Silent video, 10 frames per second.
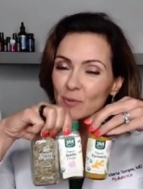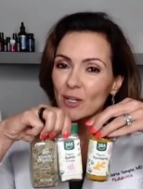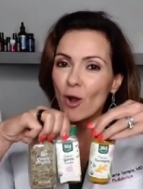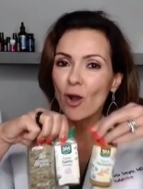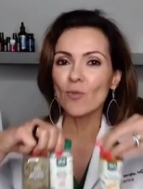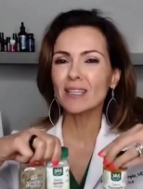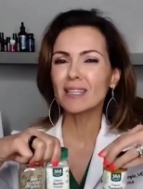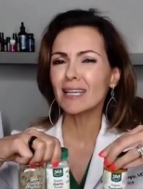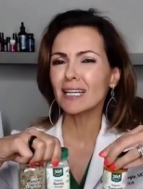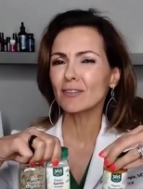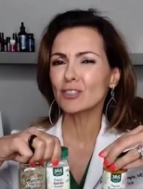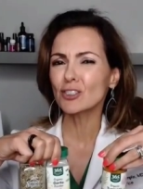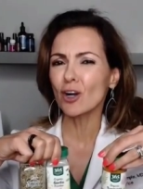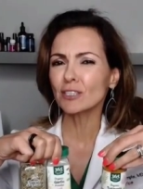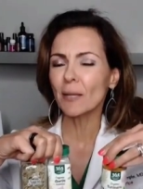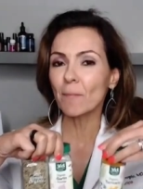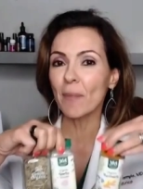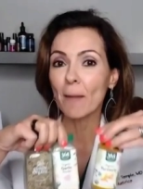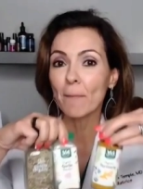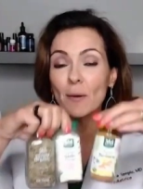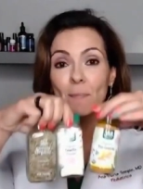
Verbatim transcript: We only think of salt and pepper,